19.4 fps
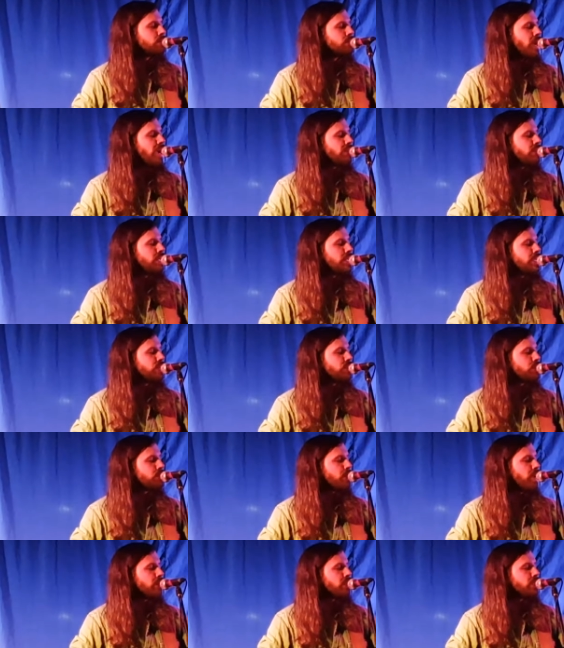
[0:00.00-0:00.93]
Barry, leave
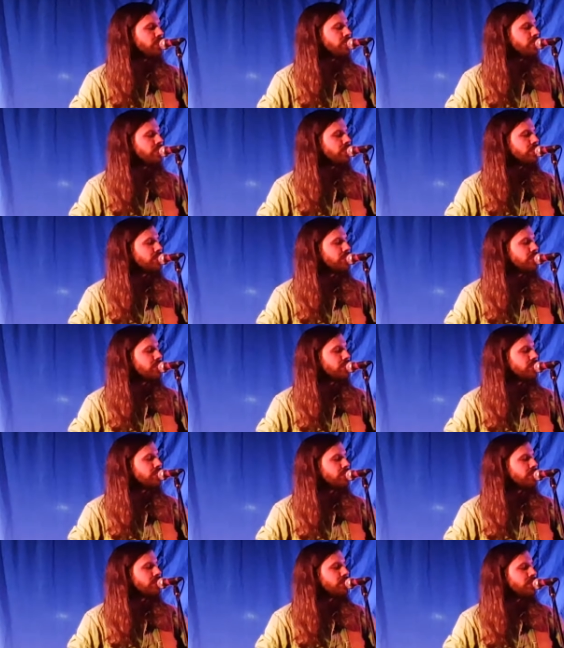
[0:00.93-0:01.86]
it, Barry,
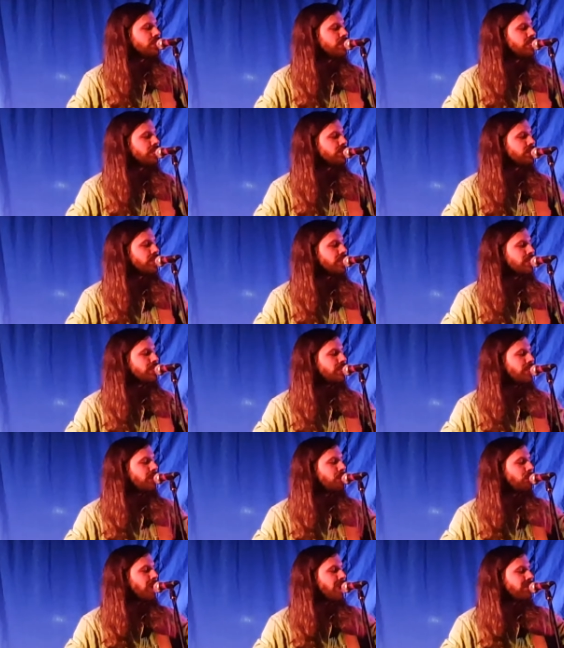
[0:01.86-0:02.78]
leave it.
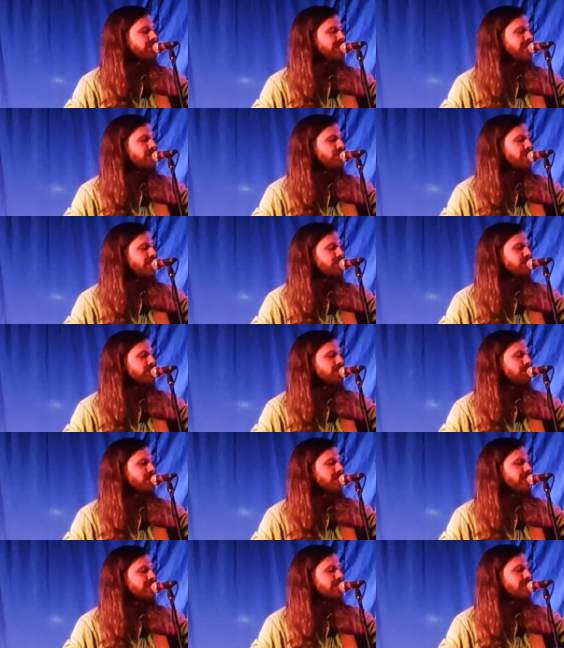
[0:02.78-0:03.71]
And Barry never left
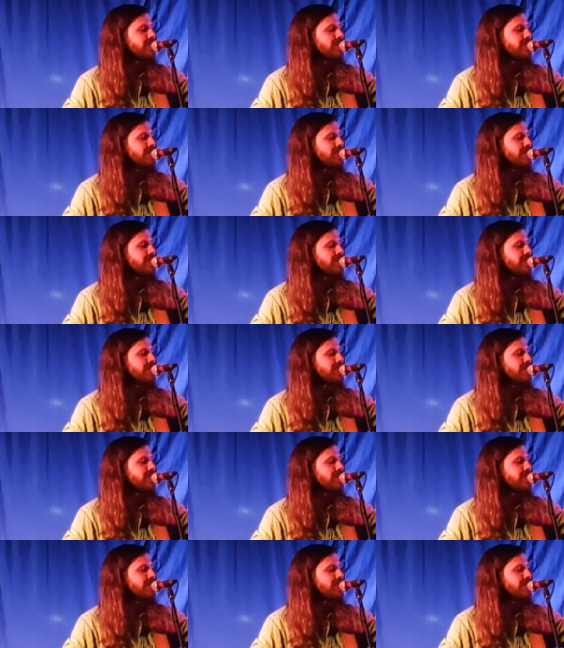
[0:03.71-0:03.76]
it, man.